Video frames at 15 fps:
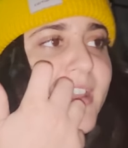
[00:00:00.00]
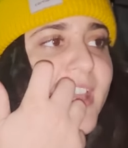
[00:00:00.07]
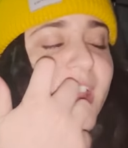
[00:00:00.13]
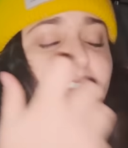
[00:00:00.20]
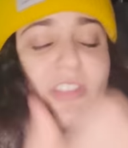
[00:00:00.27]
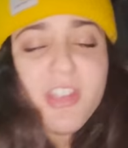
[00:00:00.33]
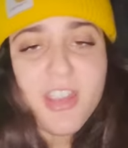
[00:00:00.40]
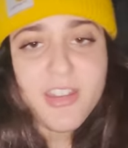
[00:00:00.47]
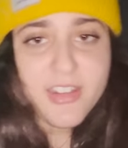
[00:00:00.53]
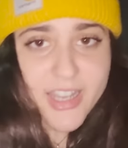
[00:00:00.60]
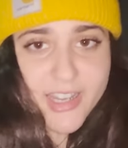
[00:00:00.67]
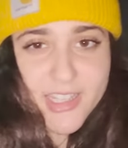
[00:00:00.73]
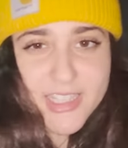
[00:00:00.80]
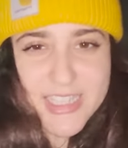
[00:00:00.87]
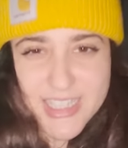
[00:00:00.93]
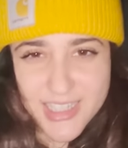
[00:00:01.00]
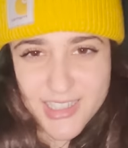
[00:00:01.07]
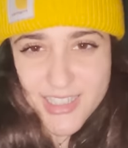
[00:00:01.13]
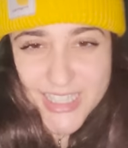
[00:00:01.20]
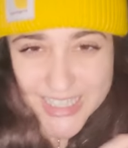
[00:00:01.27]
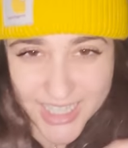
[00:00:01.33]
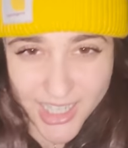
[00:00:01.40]
Everything online is saying
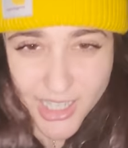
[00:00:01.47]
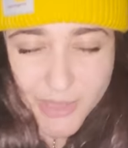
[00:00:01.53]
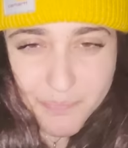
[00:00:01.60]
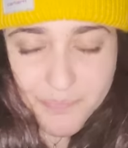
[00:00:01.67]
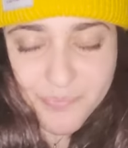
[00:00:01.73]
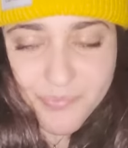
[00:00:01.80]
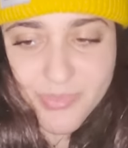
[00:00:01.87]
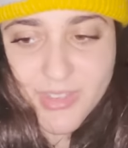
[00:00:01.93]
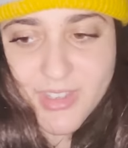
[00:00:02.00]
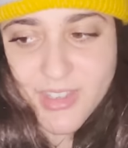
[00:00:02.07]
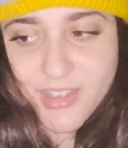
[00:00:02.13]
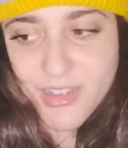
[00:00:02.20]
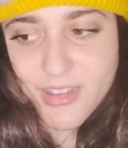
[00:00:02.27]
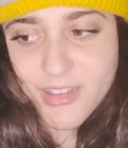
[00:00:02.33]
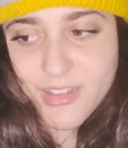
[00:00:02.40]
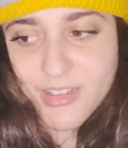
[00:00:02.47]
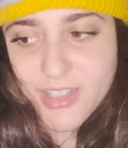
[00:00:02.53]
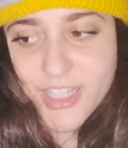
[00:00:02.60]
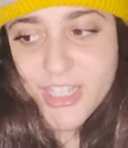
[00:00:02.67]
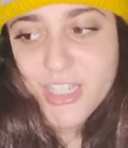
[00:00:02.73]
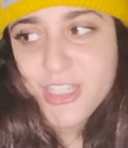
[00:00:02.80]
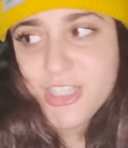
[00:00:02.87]
it's not
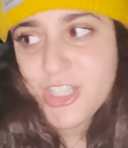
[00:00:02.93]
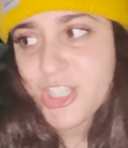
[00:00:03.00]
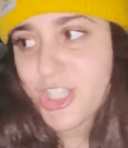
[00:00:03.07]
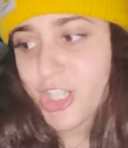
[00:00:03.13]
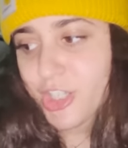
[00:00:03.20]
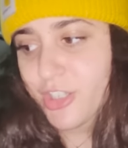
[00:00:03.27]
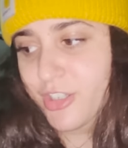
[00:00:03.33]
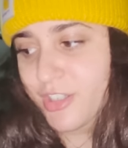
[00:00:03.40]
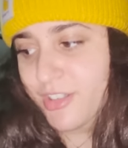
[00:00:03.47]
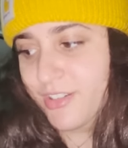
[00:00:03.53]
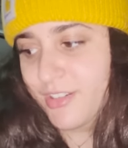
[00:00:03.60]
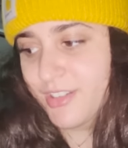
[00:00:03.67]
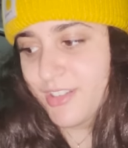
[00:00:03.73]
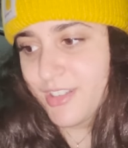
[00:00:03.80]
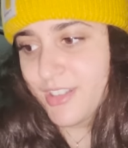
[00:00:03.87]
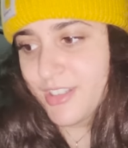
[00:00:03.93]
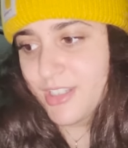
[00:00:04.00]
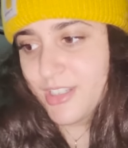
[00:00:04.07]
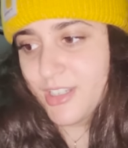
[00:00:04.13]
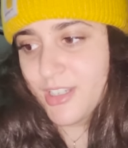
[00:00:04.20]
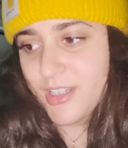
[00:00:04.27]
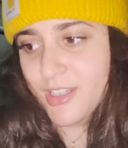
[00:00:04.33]
like a concern,
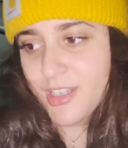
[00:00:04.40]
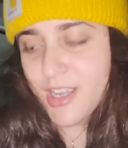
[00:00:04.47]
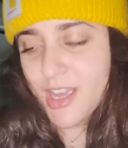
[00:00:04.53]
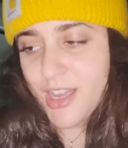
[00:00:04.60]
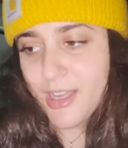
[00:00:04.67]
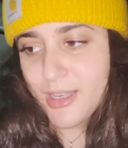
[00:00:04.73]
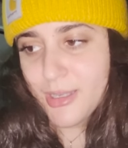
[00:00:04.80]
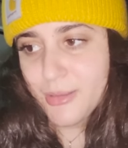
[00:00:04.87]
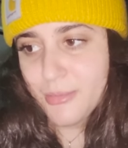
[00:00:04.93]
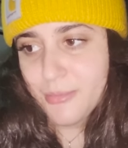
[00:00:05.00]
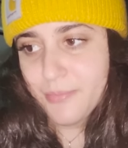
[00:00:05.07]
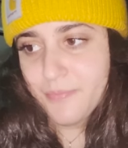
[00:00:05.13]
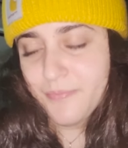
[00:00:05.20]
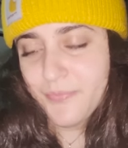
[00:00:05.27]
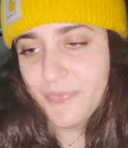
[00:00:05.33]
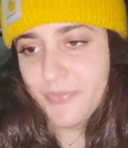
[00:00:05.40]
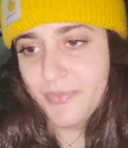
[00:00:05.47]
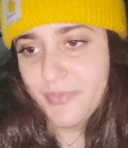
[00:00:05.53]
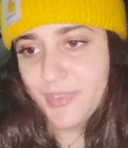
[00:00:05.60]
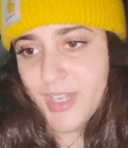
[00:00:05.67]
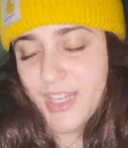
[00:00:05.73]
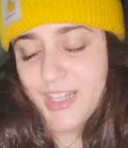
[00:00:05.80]
and
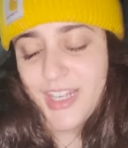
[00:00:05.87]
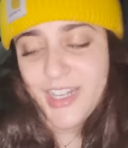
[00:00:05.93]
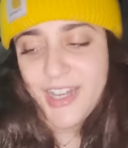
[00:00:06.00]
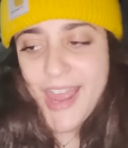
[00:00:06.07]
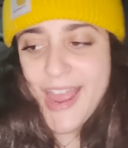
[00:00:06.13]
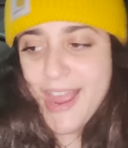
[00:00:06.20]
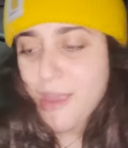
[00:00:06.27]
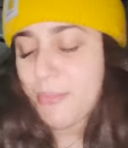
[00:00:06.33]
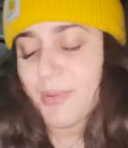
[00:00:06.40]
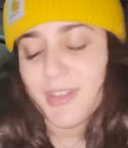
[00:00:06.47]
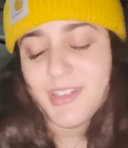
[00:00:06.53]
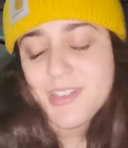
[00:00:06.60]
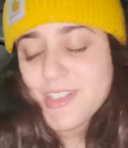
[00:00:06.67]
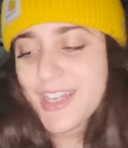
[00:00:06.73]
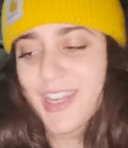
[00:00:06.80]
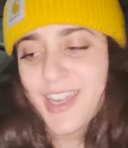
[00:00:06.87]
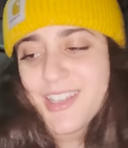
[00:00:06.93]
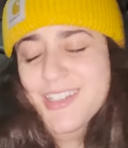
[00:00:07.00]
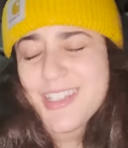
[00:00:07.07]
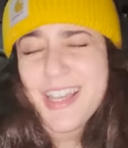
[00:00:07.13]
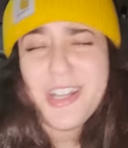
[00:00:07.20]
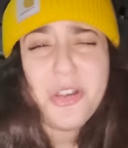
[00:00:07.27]
that it happens, I
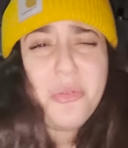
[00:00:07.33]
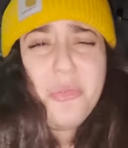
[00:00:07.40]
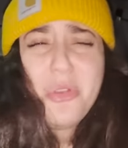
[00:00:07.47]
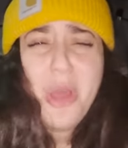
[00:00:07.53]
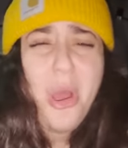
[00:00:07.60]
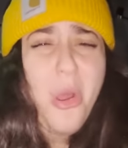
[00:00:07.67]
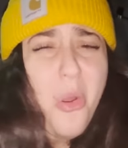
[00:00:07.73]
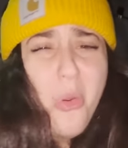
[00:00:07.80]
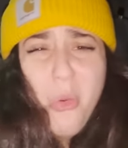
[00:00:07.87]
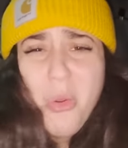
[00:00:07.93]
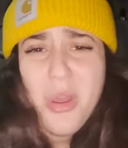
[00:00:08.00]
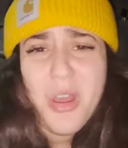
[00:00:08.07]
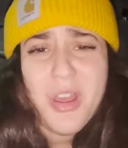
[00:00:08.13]
guess. I don't know.